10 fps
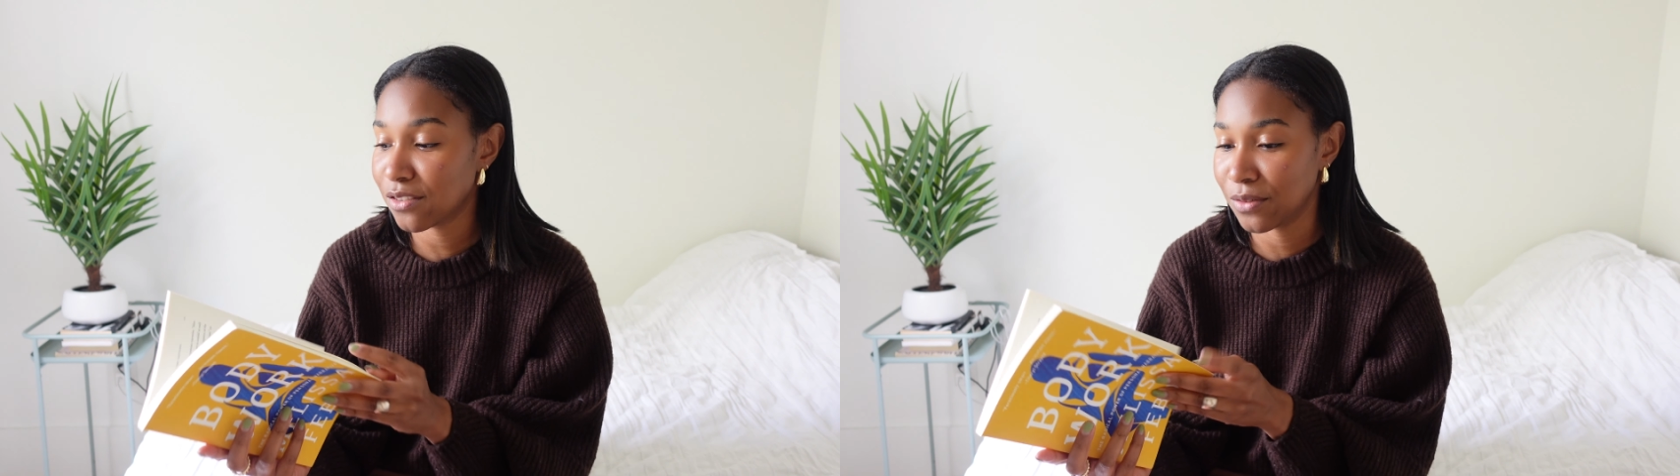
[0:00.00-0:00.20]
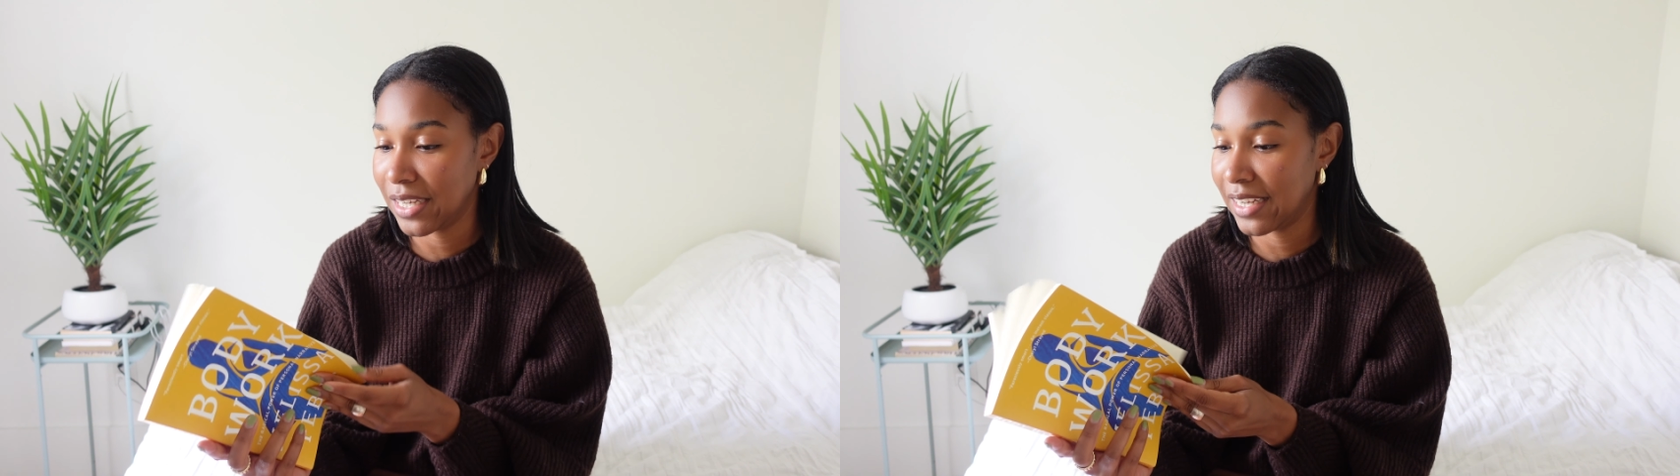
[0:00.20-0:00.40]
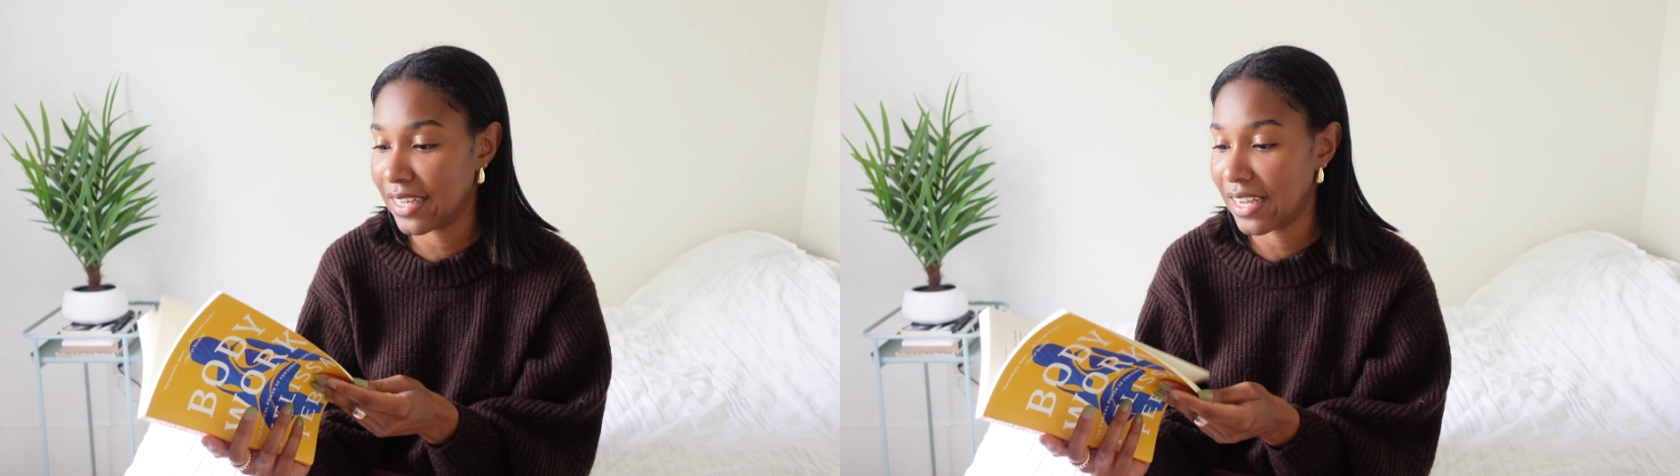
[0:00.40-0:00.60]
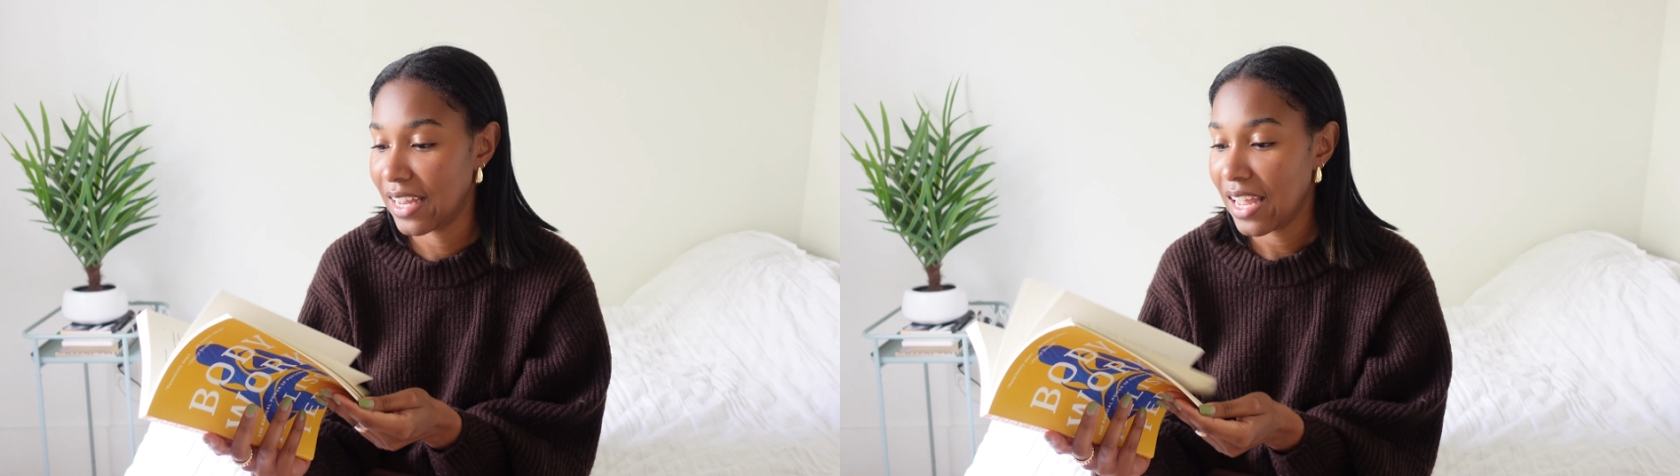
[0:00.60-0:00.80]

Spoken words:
read,